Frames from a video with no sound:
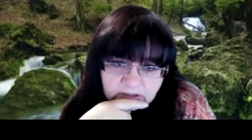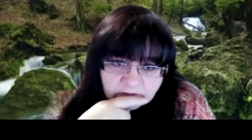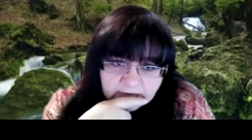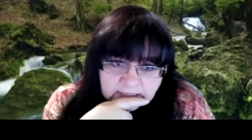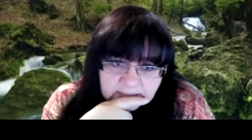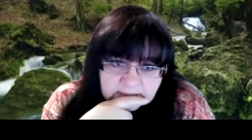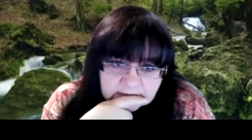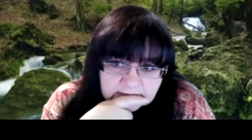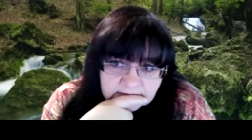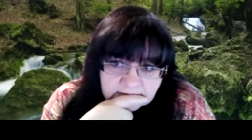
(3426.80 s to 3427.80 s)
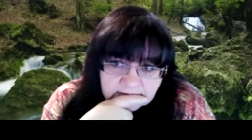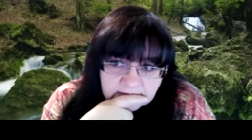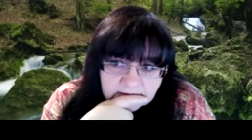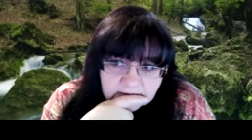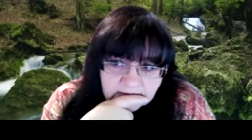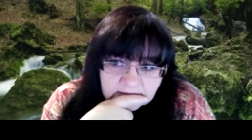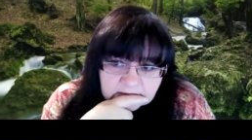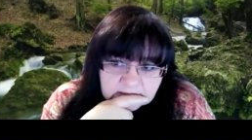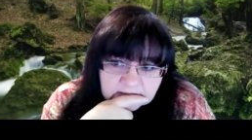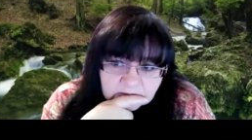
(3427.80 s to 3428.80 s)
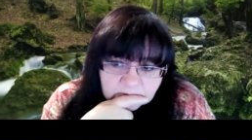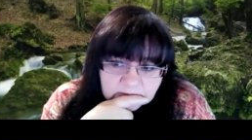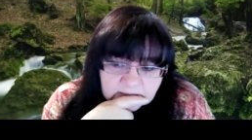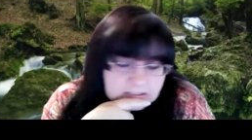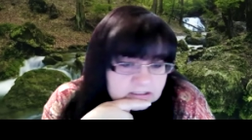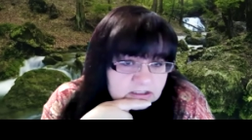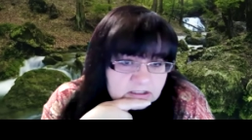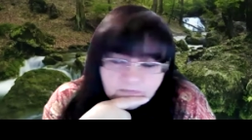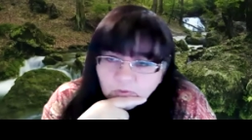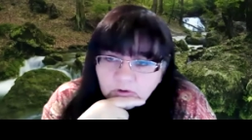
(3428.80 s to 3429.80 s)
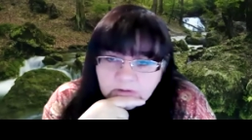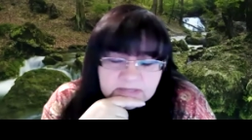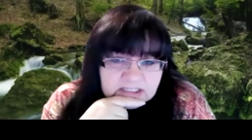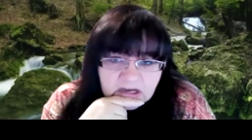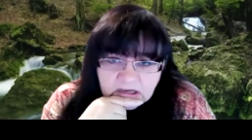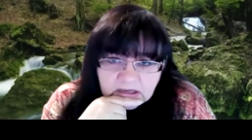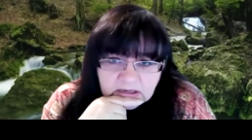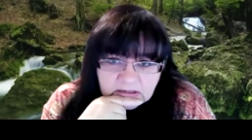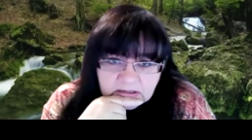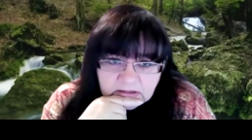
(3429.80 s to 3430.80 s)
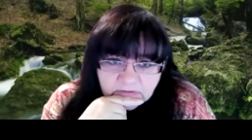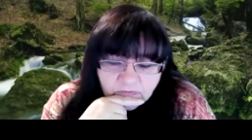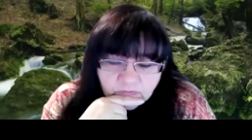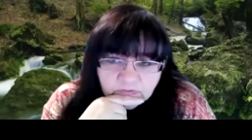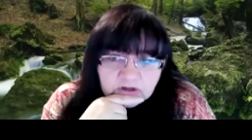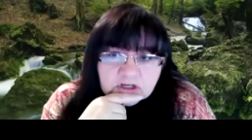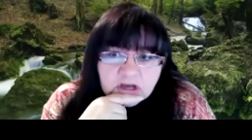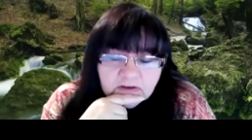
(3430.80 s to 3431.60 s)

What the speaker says: indirect is. And so the form is not, there's